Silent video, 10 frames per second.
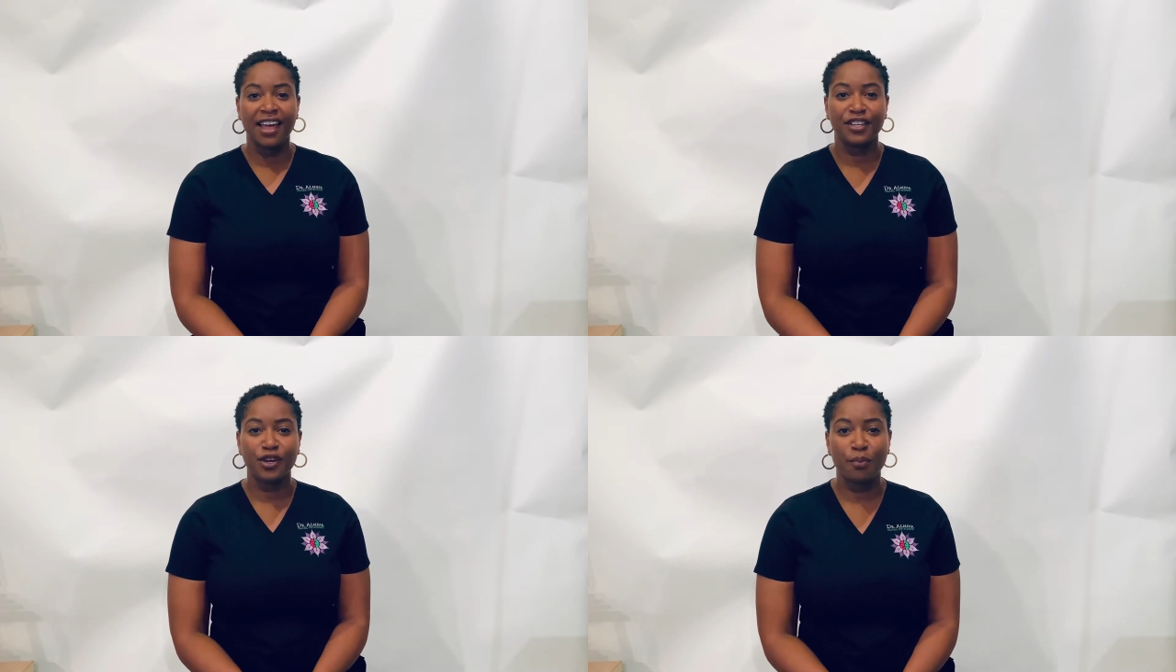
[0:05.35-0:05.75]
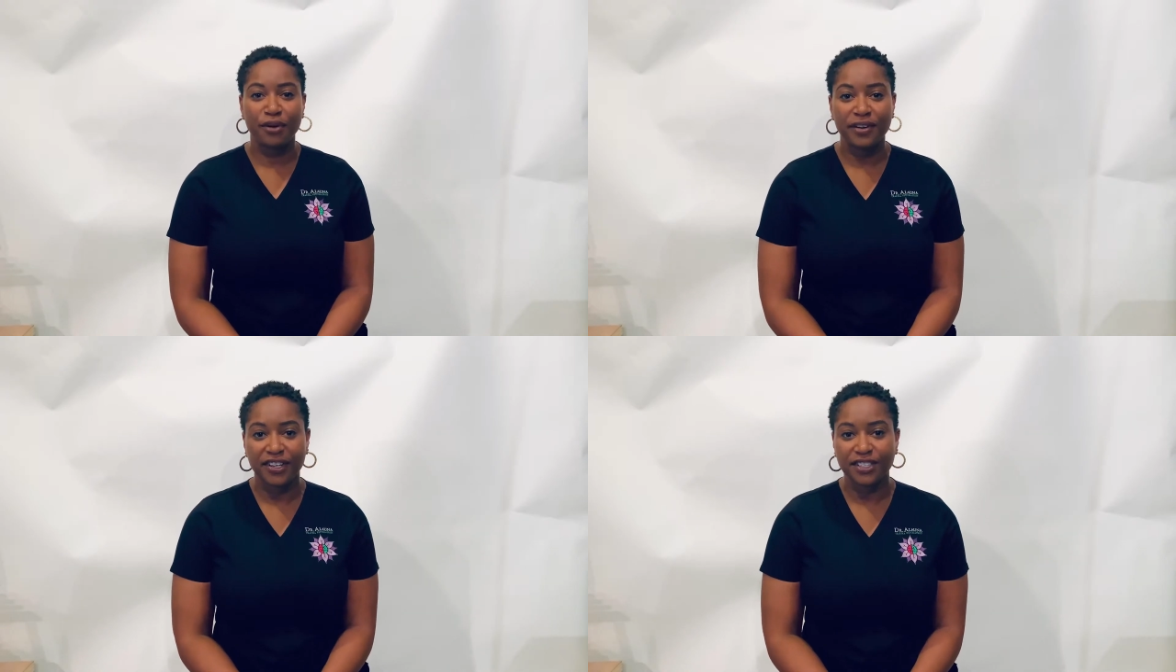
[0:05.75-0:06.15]
Your
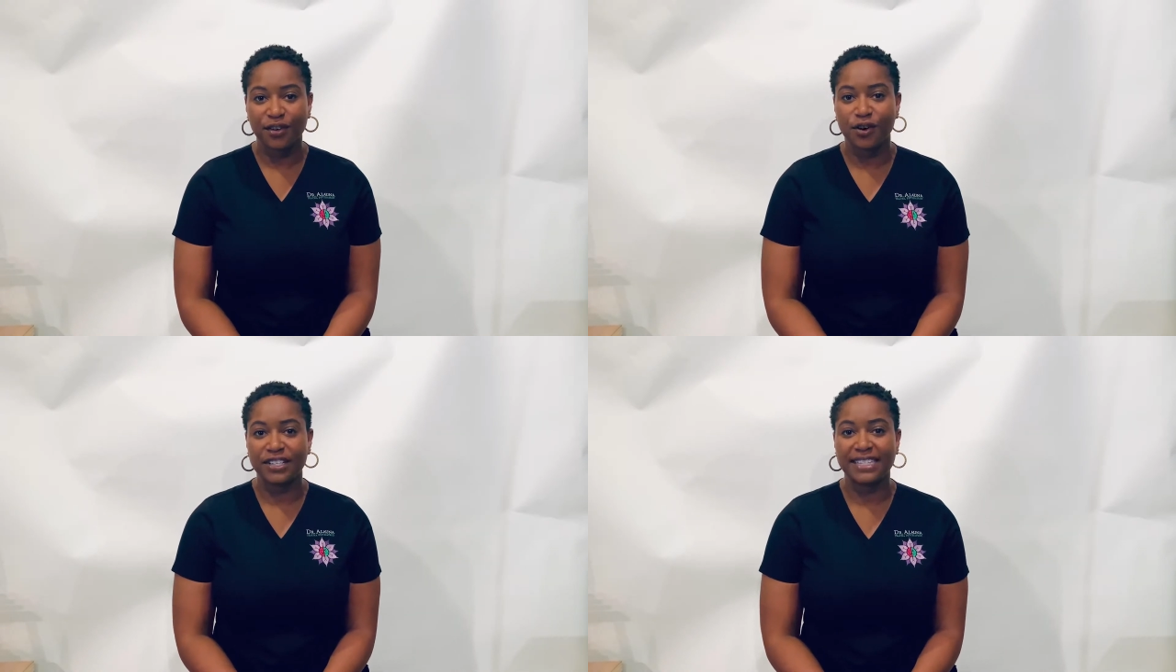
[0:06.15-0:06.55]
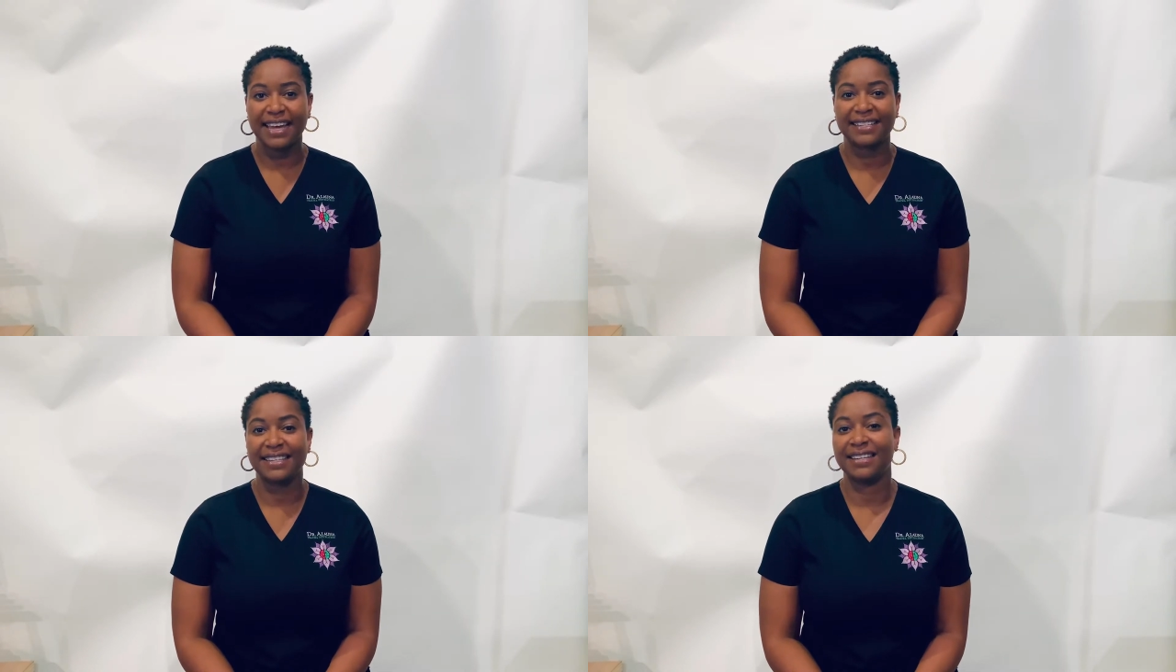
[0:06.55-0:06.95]
prefrontal
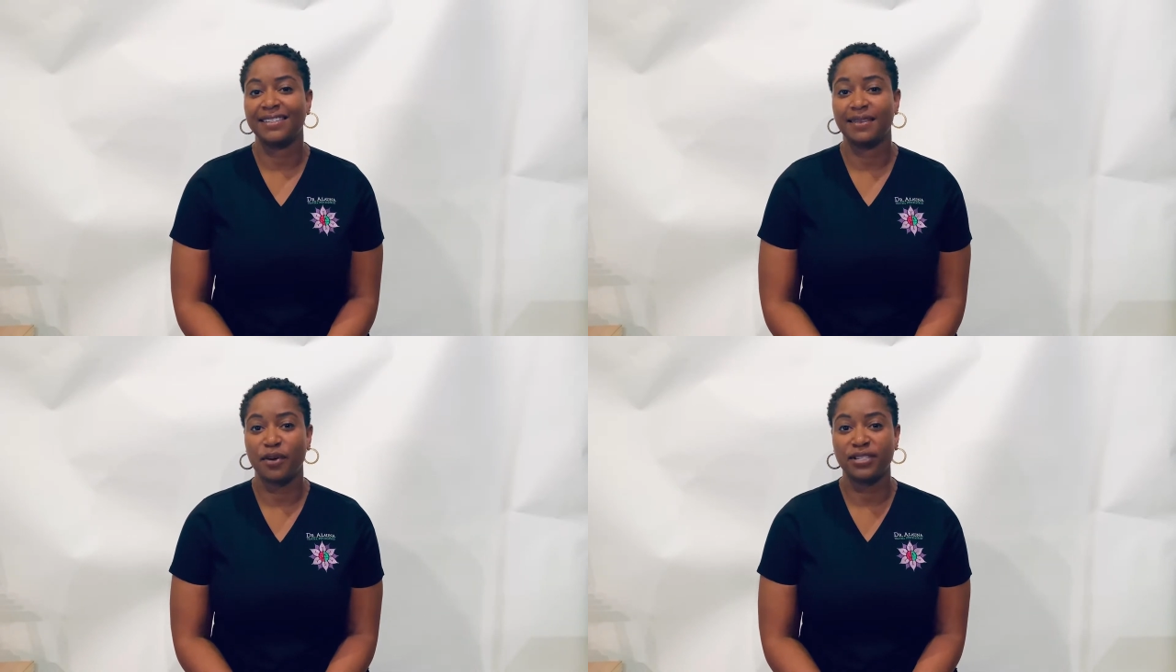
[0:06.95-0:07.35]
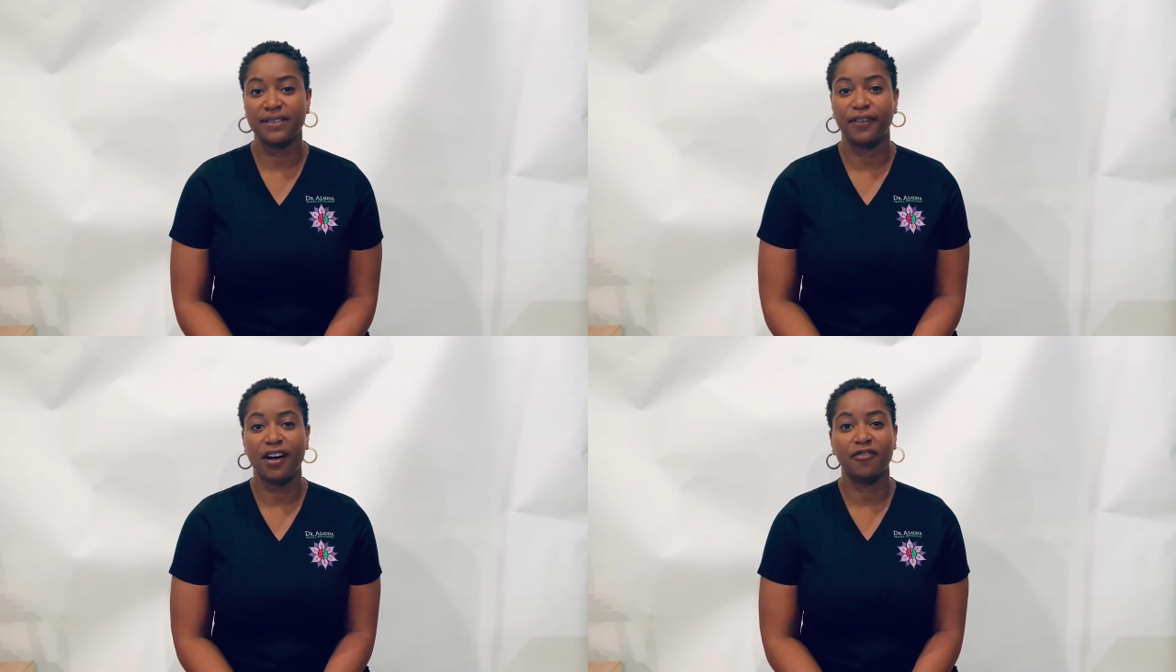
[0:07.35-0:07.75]
cortex is the most
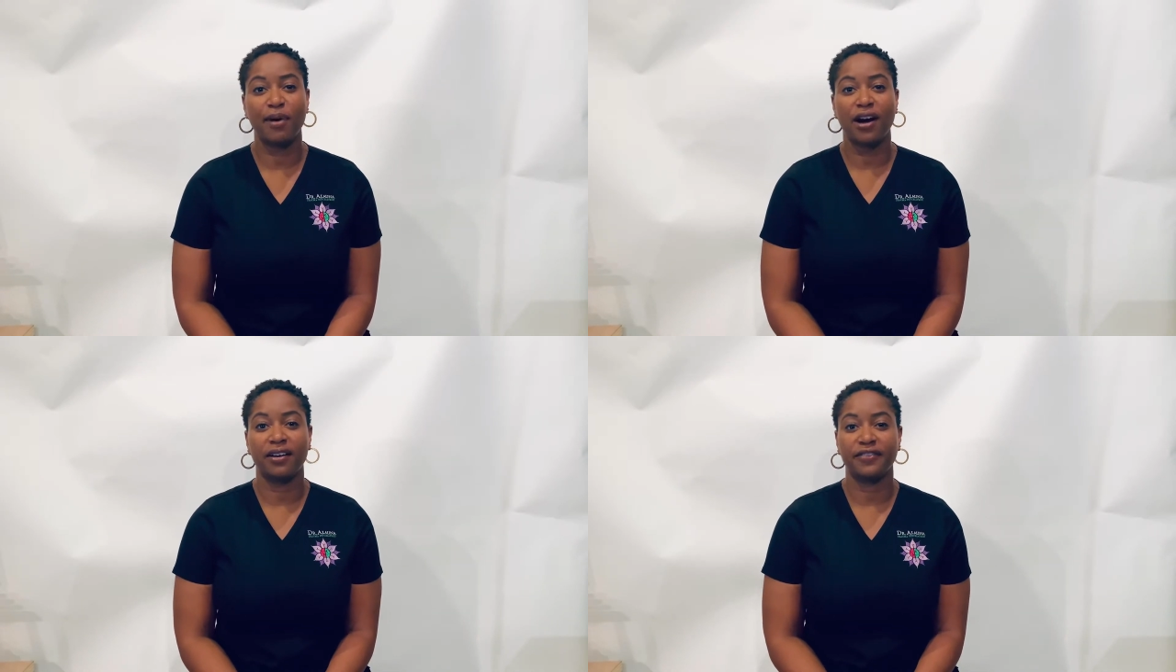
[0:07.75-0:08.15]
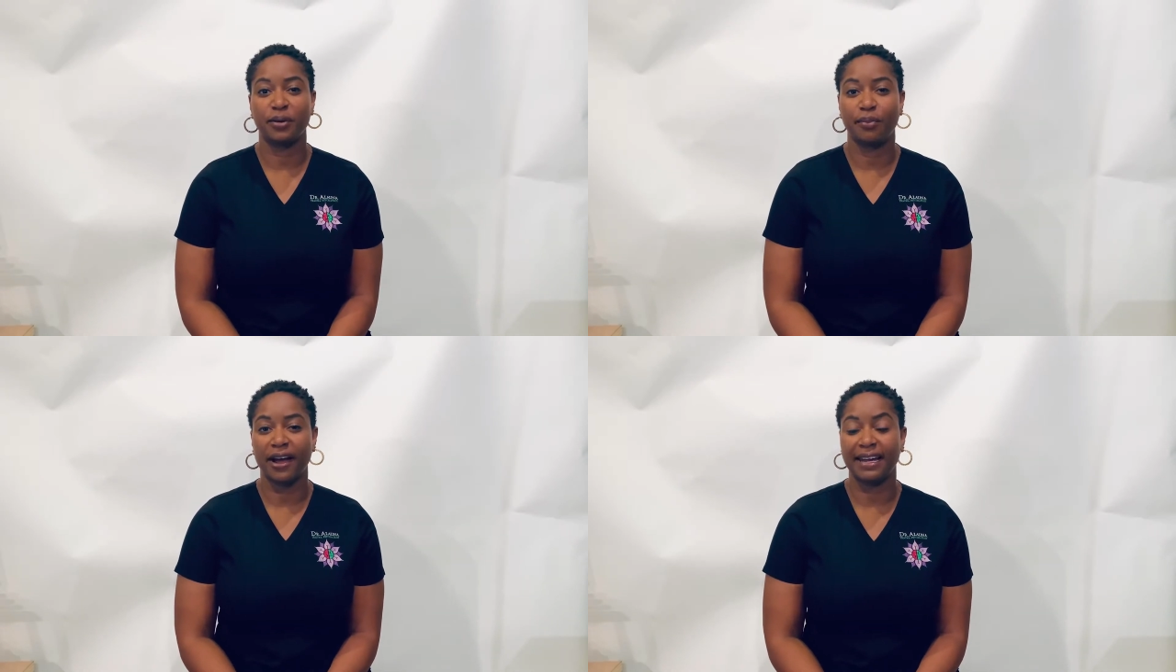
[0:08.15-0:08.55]
evolved part of your
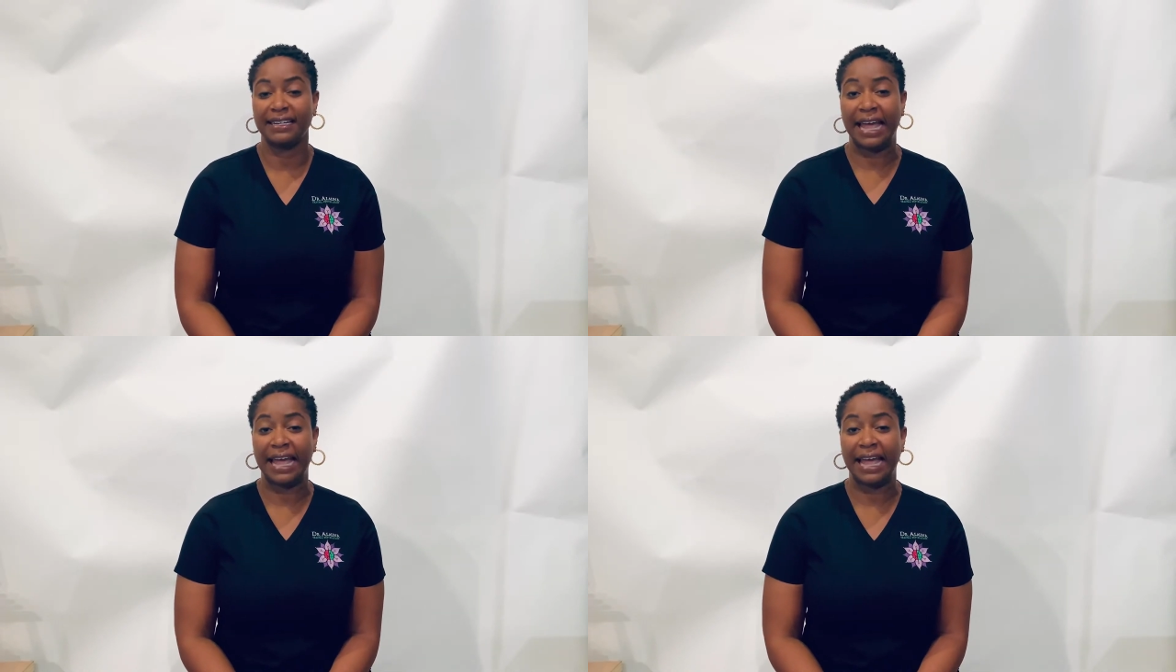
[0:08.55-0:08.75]
brain.